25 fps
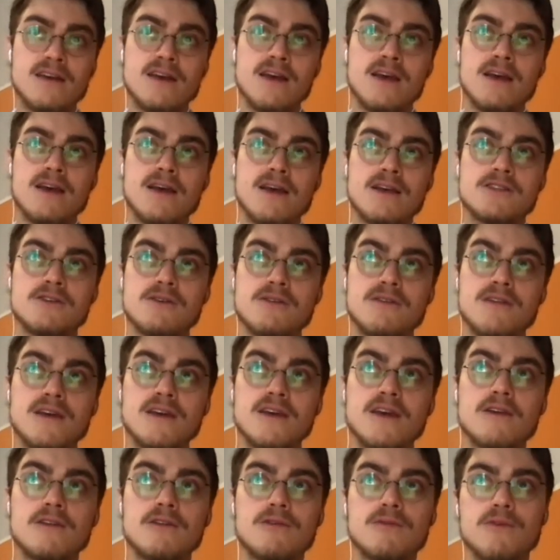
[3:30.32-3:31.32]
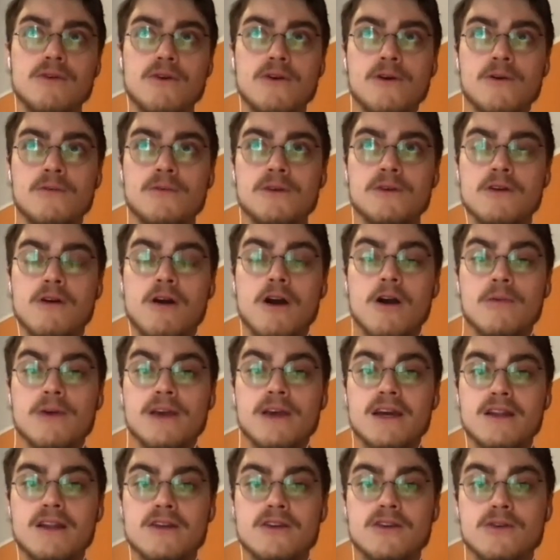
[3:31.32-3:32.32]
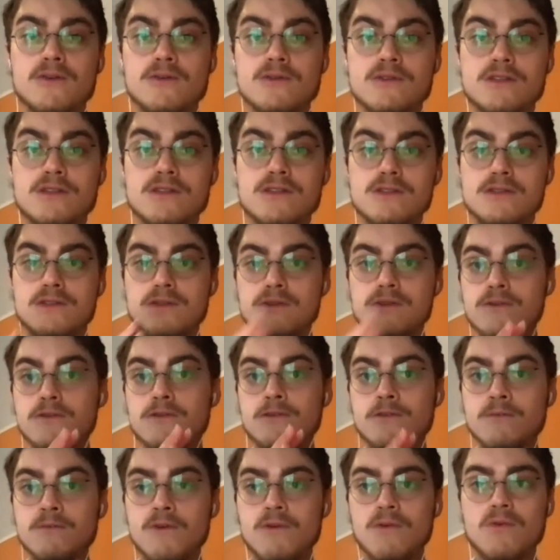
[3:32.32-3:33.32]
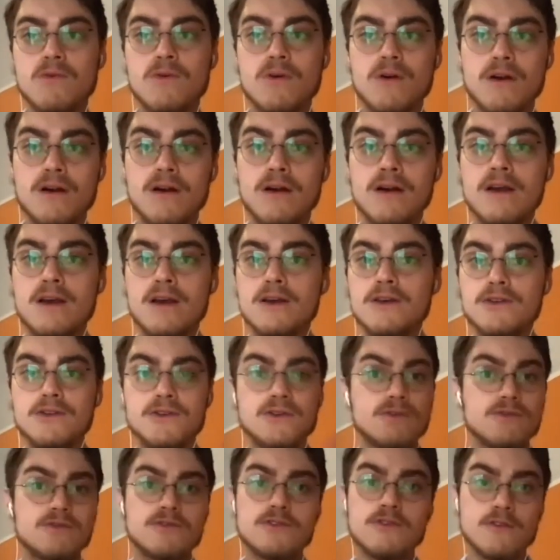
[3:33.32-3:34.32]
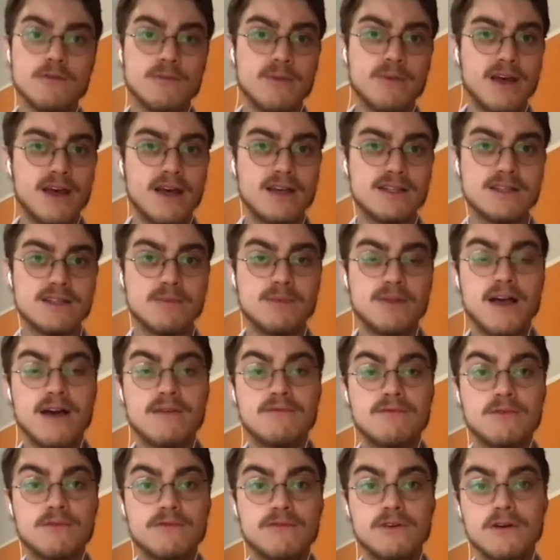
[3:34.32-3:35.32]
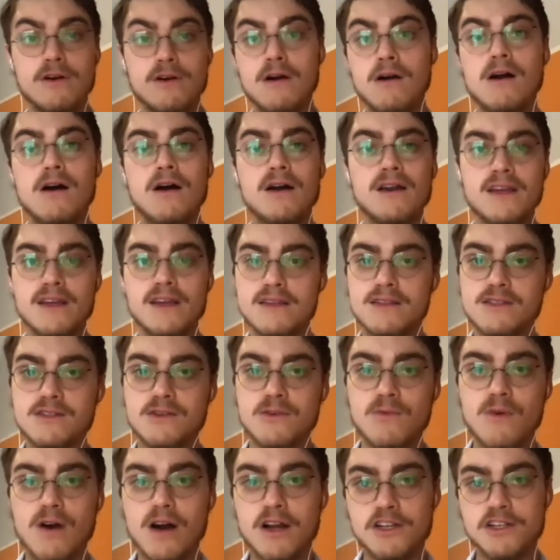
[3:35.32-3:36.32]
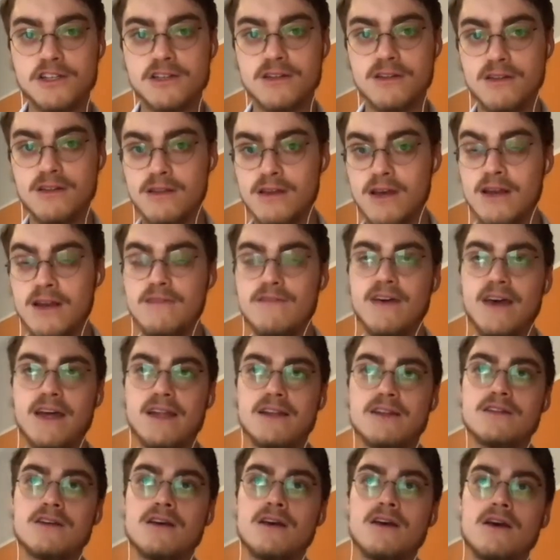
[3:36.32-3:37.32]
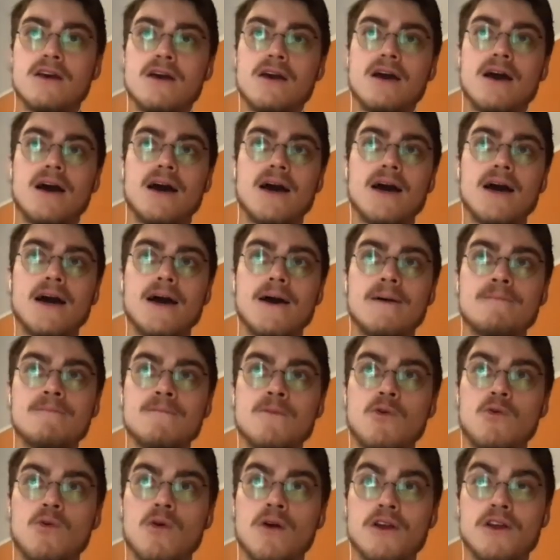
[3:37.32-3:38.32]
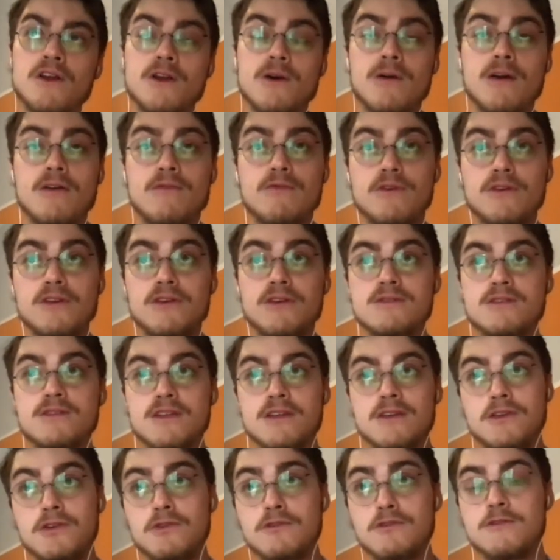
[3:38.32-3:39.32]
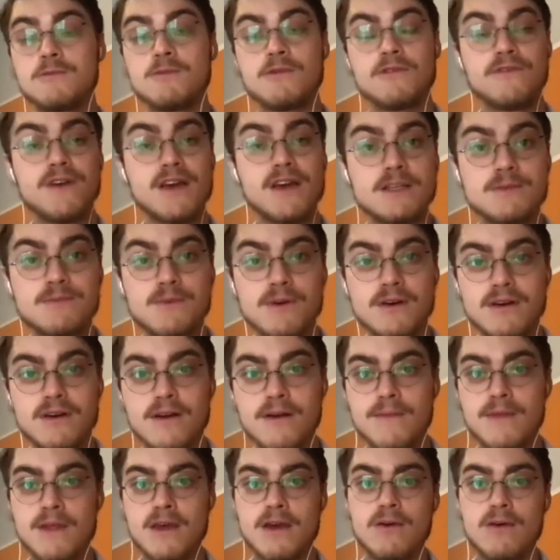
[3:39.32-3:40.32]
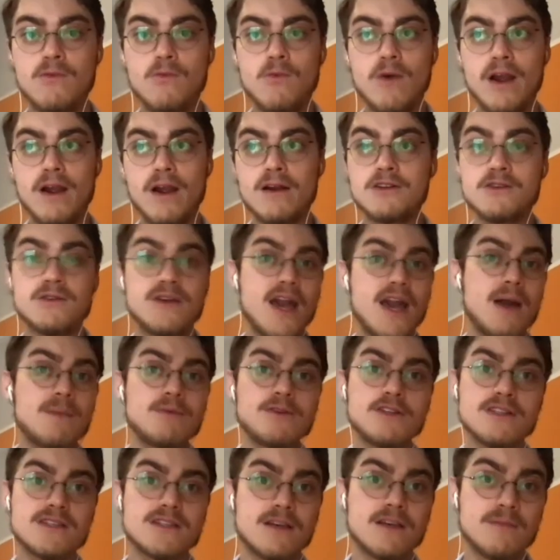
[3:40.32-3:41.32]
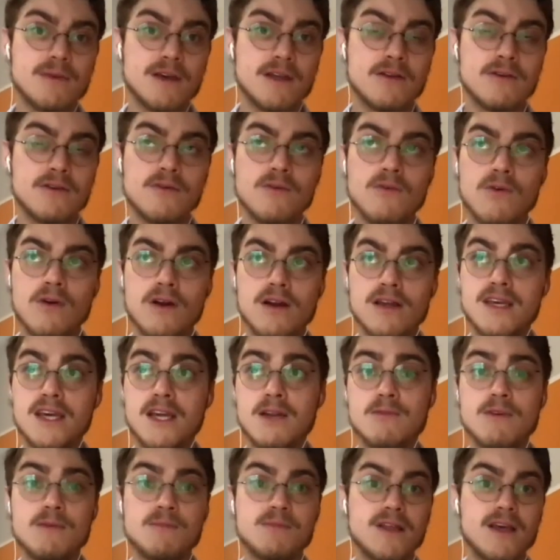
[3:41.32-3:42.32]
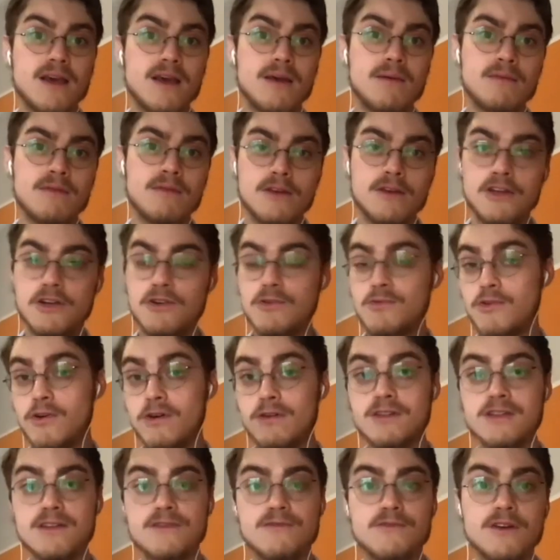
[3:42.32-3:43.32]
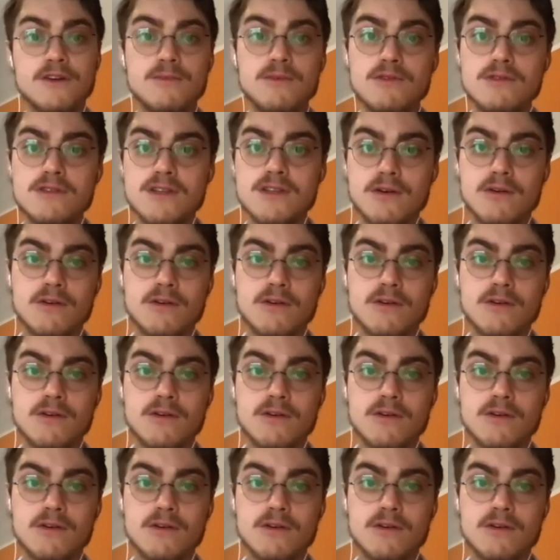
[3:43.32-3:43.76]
So thinking through, are we going to use Zoom or YouTube as the platform for our audience to watch an event? Or, if we're using YouTube or Facebook, where do captions come in? Or can we play, royalty-free music?